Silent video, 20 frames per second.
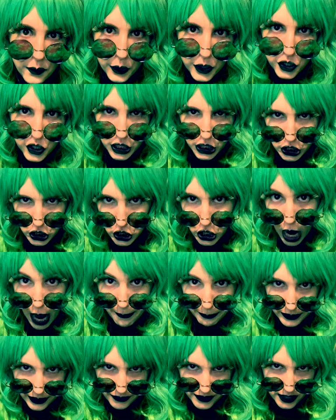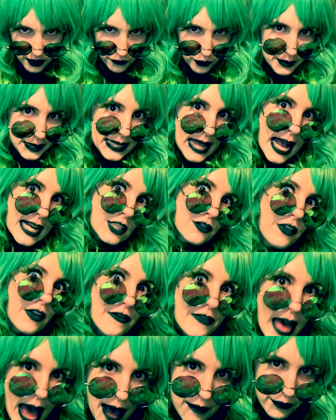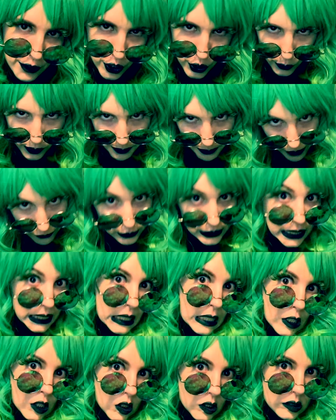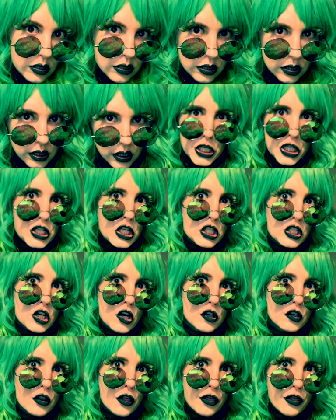when she shoplifted from Saks Fifth Avenue in Beverly Hills, she just turned